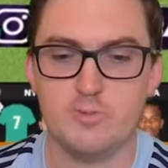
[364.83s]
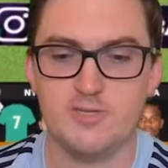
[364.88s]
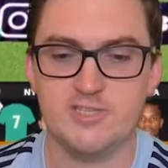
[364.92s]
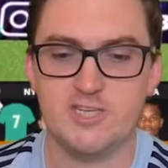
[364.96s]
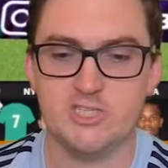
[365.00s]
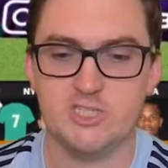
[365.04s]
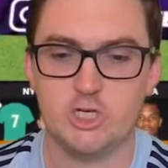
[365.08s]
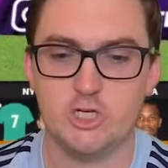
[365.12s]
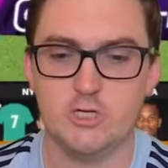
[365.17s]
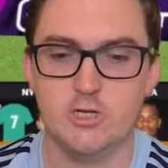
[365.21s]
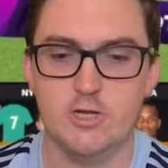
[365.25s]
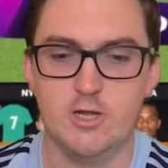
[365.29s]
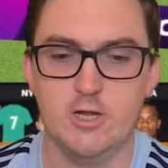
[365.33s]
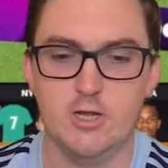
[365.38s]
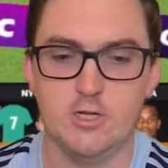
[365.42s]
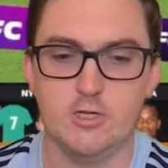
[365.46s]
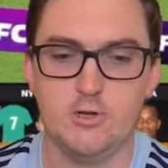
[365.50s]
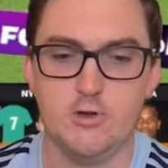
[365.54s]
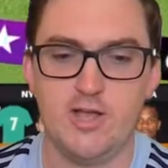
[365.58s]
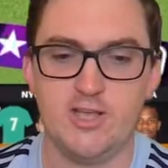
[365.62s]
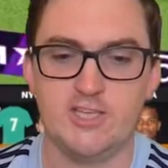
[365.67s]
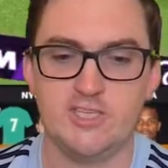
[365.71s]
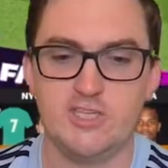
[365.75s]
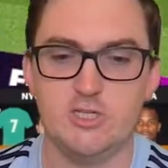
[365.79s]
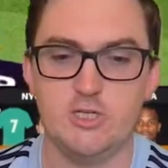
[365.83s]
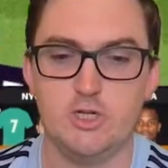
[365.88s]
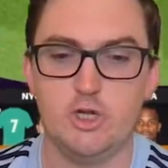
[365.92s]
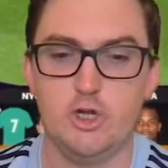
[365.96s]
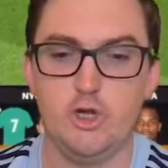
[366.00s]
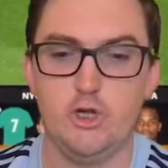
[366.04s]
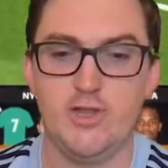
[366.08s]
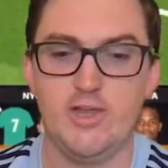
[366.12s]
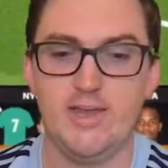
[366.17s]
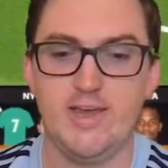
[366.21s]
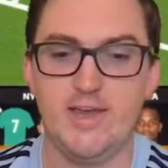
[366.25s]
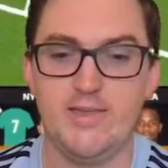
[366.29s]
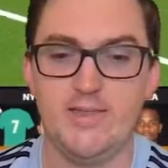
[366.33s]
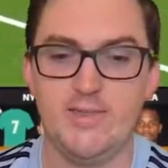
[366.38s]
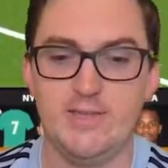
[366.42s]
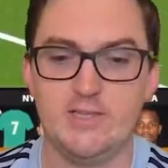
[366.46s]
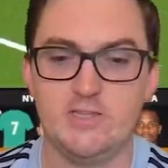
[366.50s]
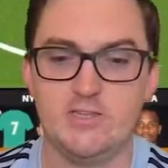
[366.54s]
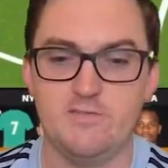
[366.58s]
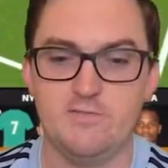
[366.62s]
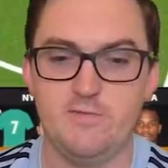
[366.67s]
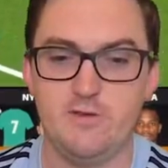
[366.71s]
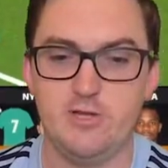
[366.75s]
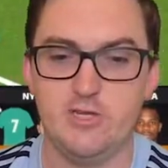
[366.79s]
position nice and early in
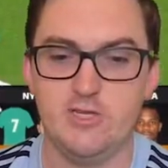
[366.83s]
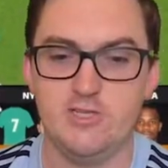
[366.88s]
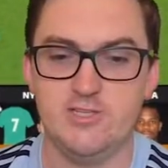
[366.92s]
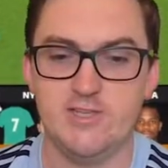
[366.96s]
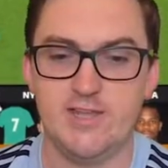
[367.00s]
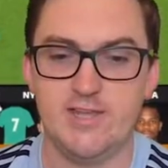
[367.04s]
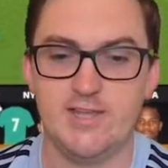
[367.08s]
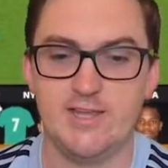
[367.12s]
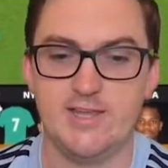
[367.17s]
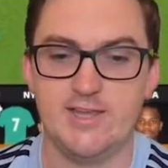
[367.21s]
this first league.